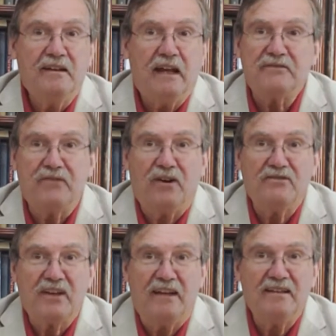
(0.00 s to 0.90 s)
As far
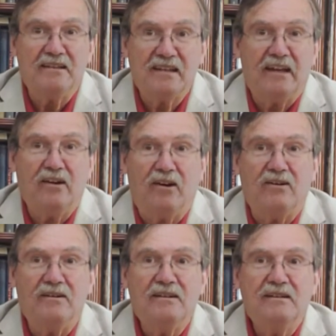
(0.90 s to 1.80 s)
as I can
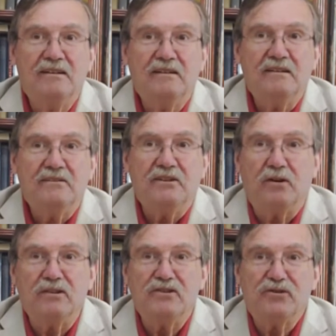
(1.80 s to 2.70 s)
tell, the
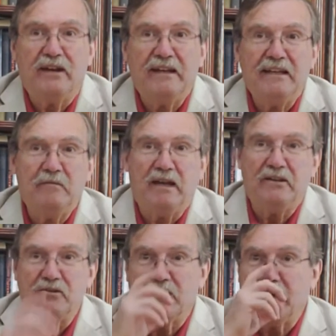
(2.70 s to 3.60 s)
only training
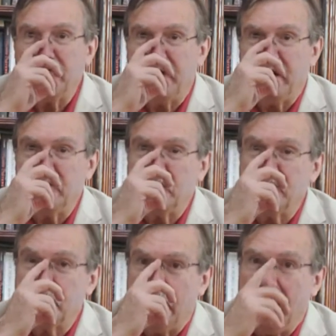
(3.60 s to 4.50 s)
manual I found
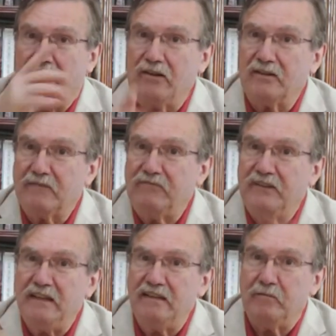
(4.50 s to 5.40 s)
was on how to
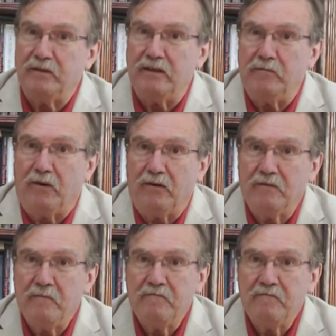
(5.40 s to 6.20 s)
feed the people.